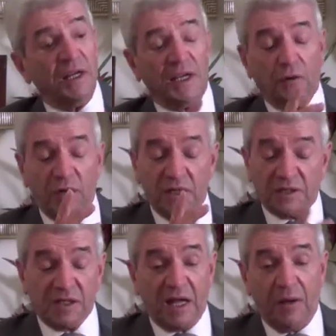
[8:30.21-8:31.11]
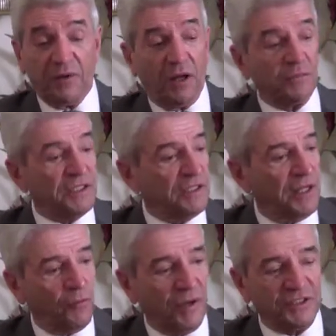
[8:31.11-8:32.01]
He'd only listen to comedy albums. He
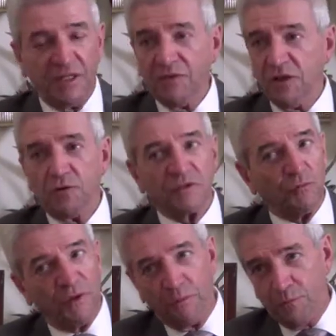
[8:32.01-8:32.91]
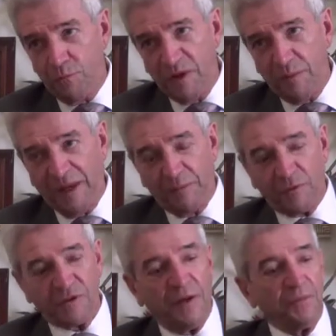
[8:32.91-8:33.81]
never watched evening news, wouldn't read the
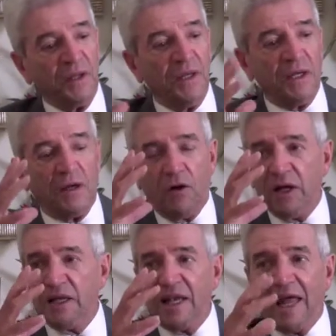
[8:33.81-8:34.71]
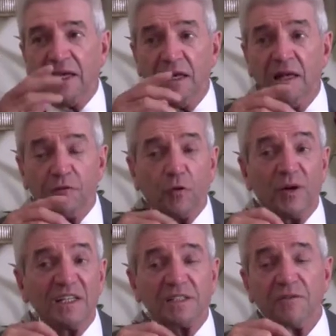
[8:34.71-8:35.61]
papers he, he lived
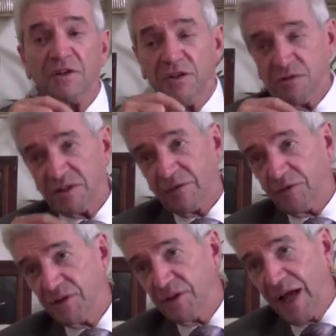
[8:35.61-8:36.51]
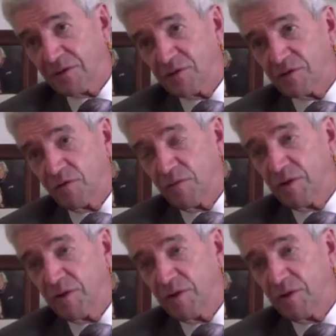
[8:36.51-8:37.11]
27 years after the doctors told him